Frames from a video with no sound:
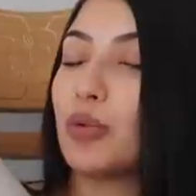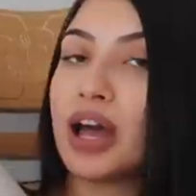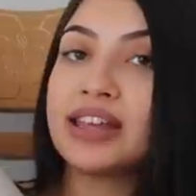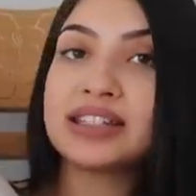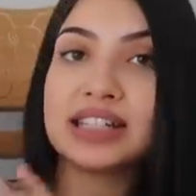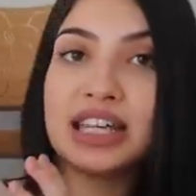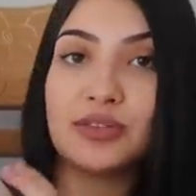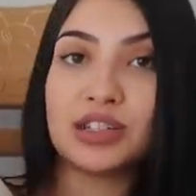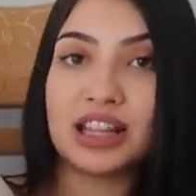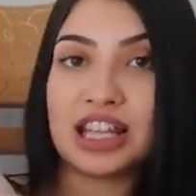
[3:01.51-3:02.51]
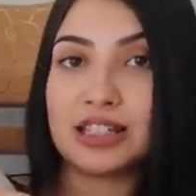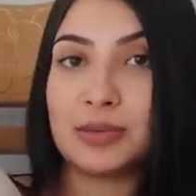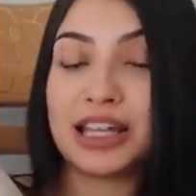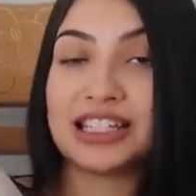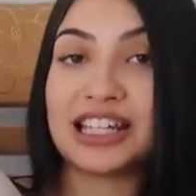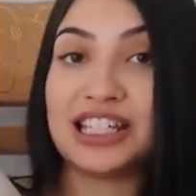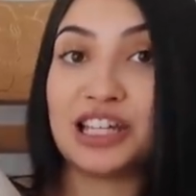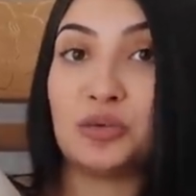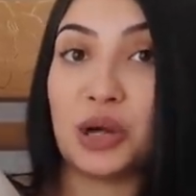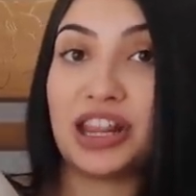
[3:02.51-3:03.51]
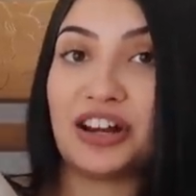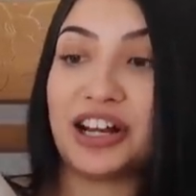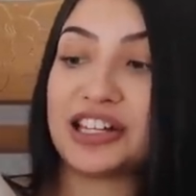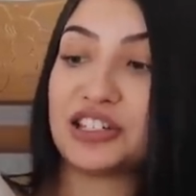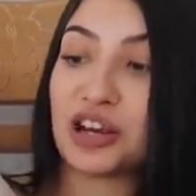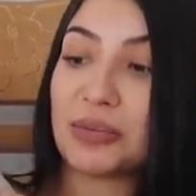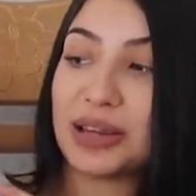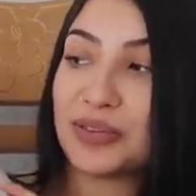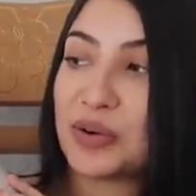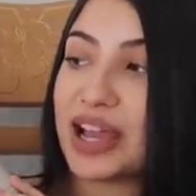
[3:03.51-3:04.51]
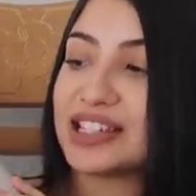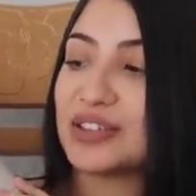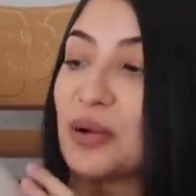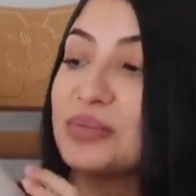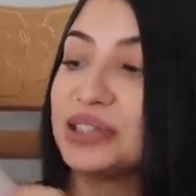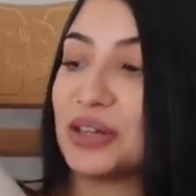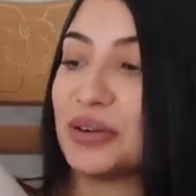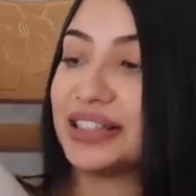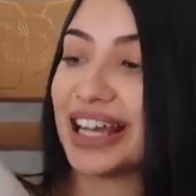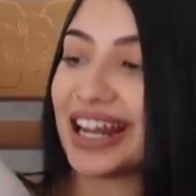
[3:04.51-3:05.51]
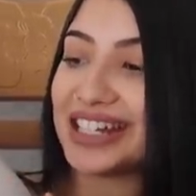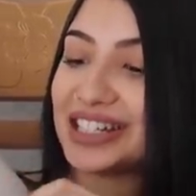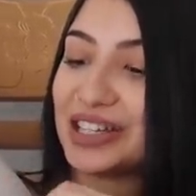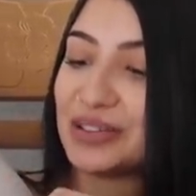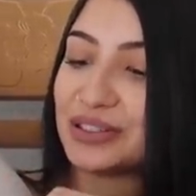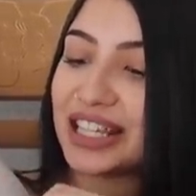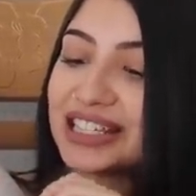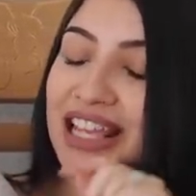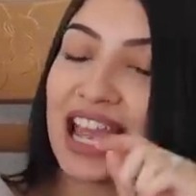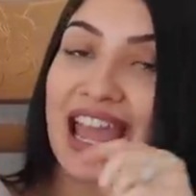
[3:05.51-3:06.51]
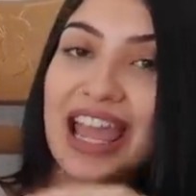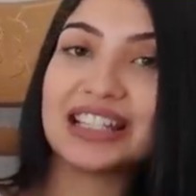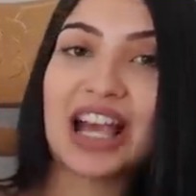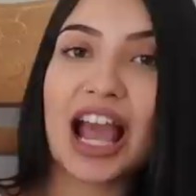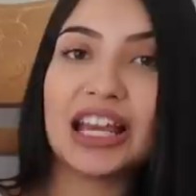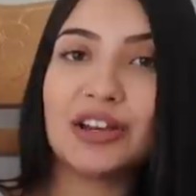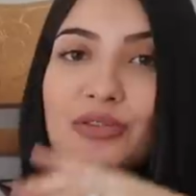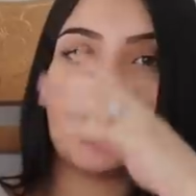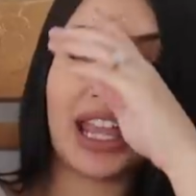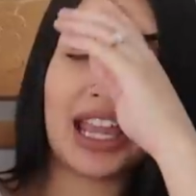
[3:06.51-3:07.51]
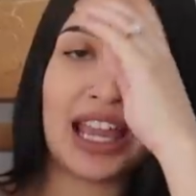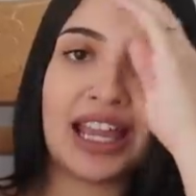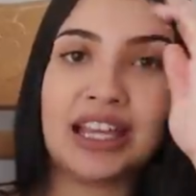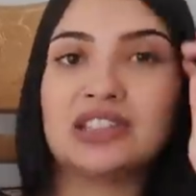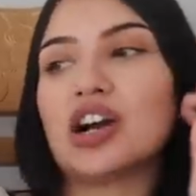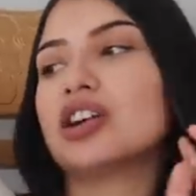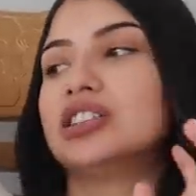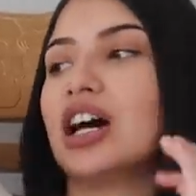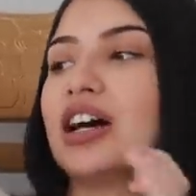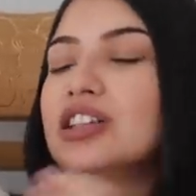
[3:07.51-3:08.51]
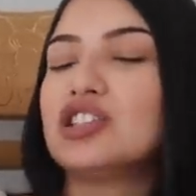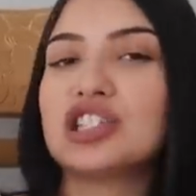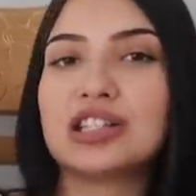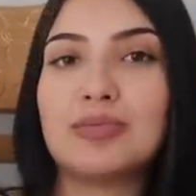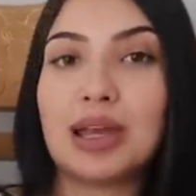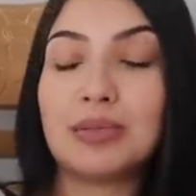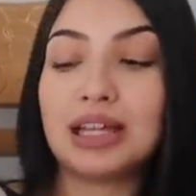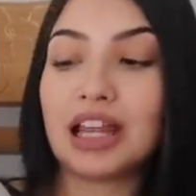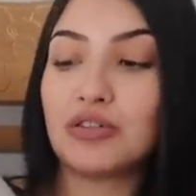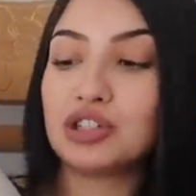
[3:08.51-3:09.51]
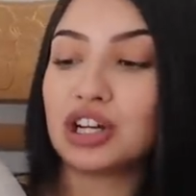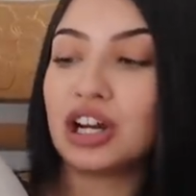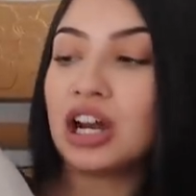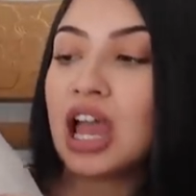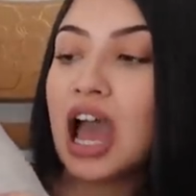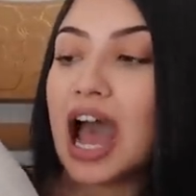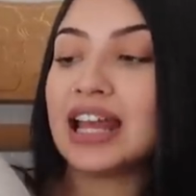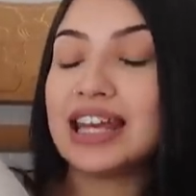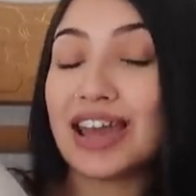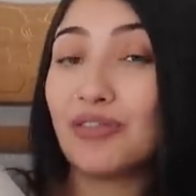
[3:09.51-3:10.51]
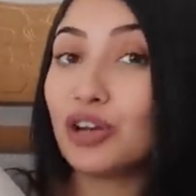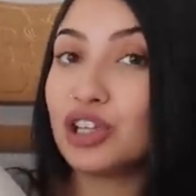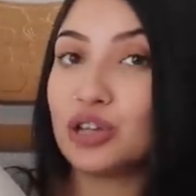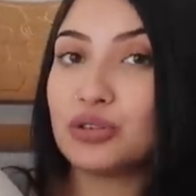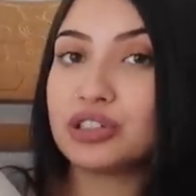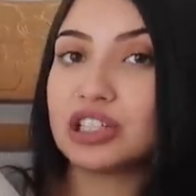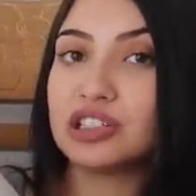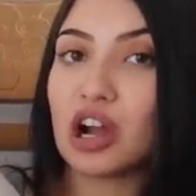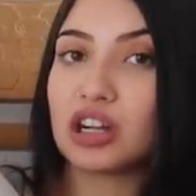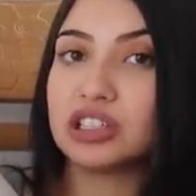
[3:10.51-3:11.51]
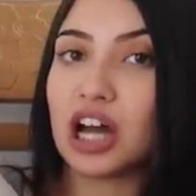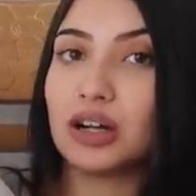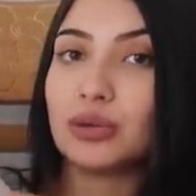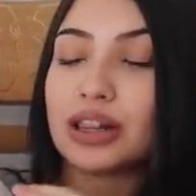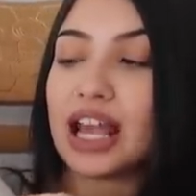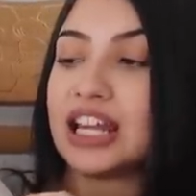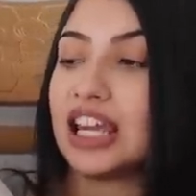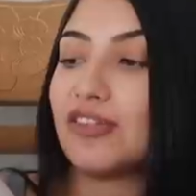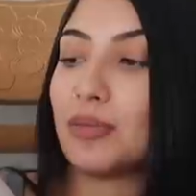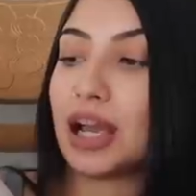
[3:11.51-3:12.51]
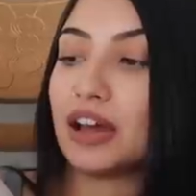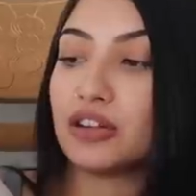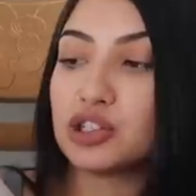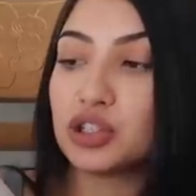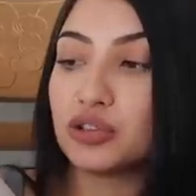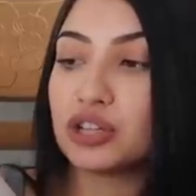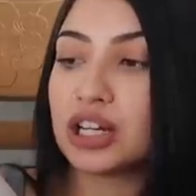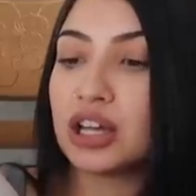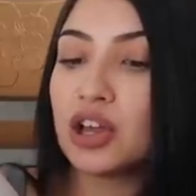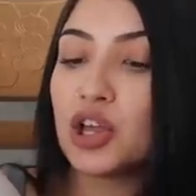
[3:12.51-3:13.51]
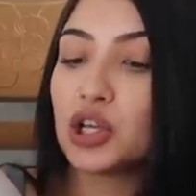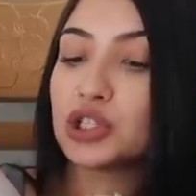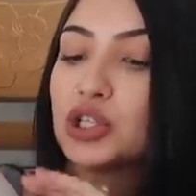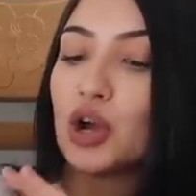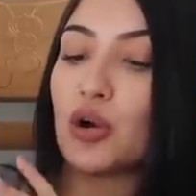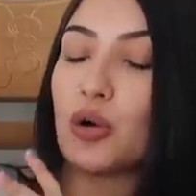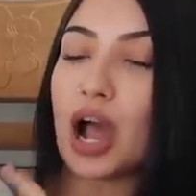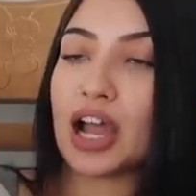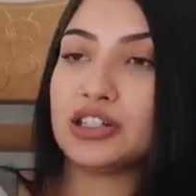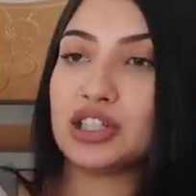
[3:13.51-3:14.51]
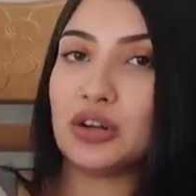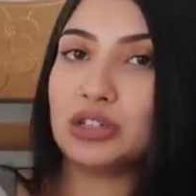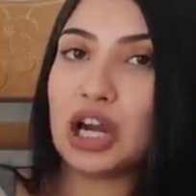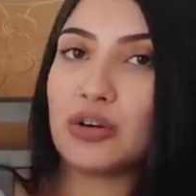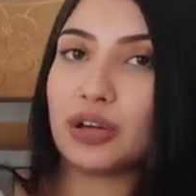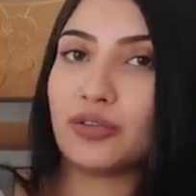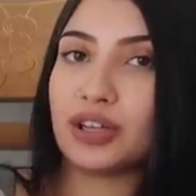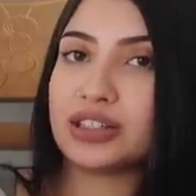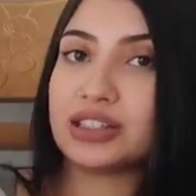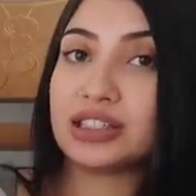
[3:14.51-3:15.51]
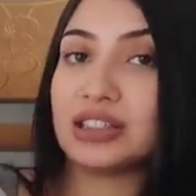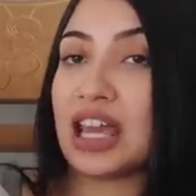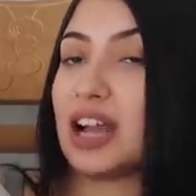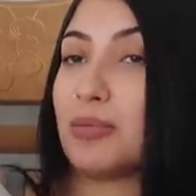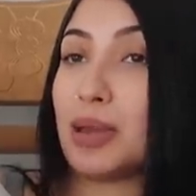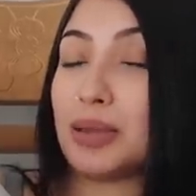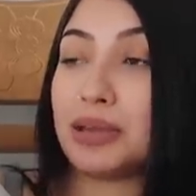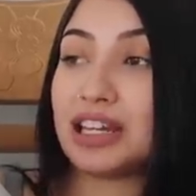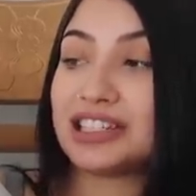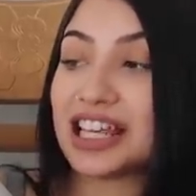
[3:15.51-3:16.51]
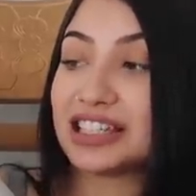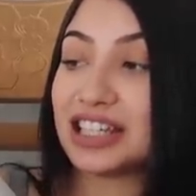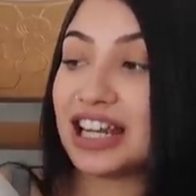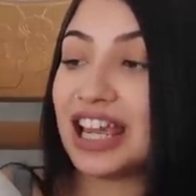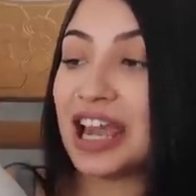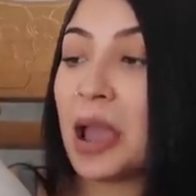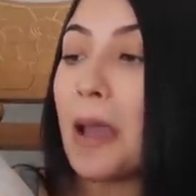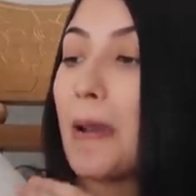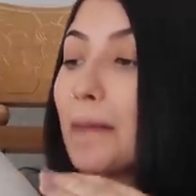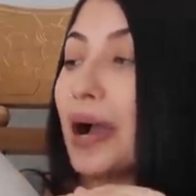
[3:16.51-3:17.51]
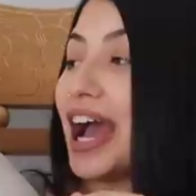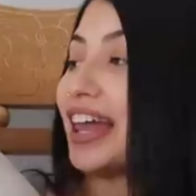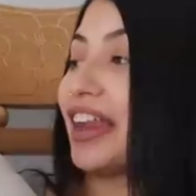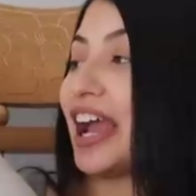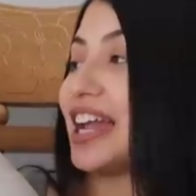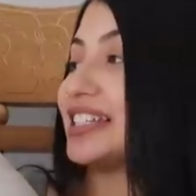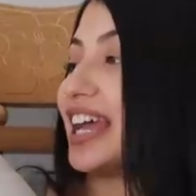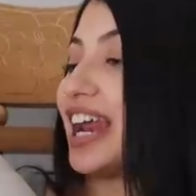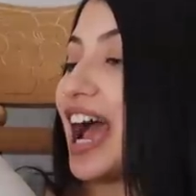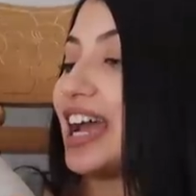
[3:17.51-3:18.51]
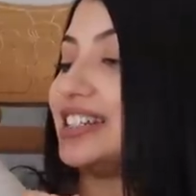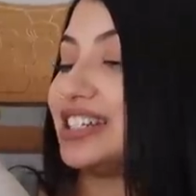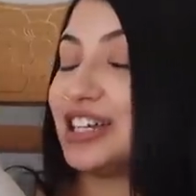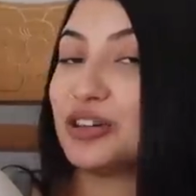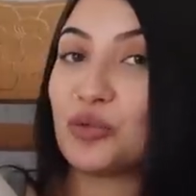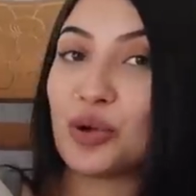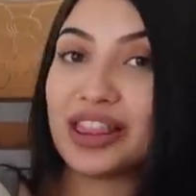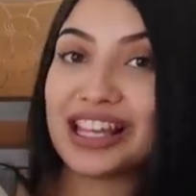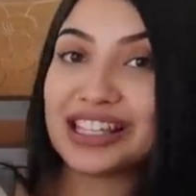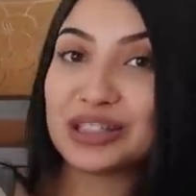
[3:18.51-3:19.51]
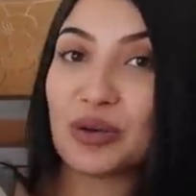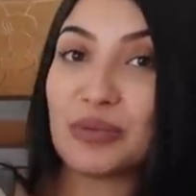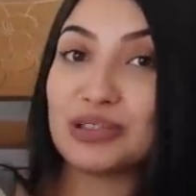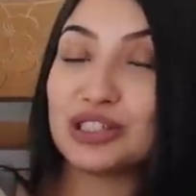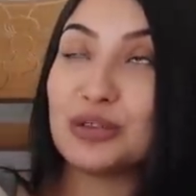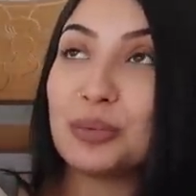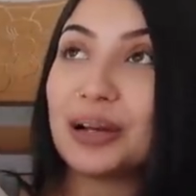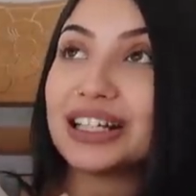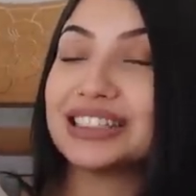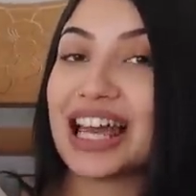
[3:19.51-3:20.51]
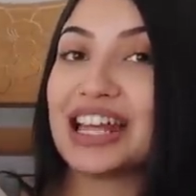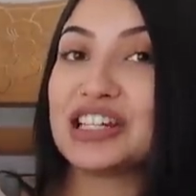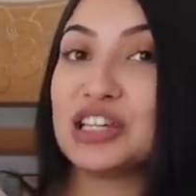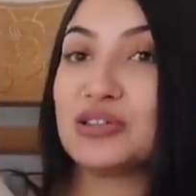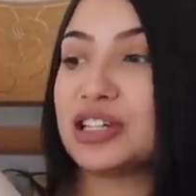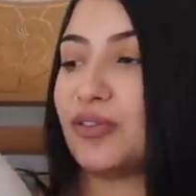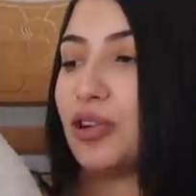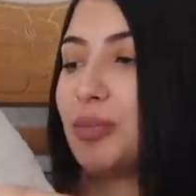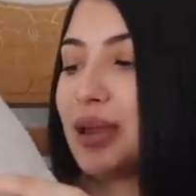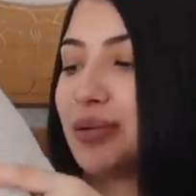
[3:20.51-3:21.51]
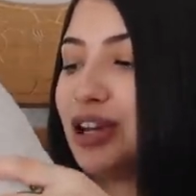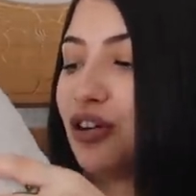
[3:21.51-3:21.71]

was gifted this because I did win their Instagram giveaway, so I'm so excited to use this. It's kind of like a DockATot, it's just a baby lounger. I never used a DockATot with any of my other children, so I don't know if it's like a baby necessity, but like I said, I did win this, so I'm super excited to use it for baby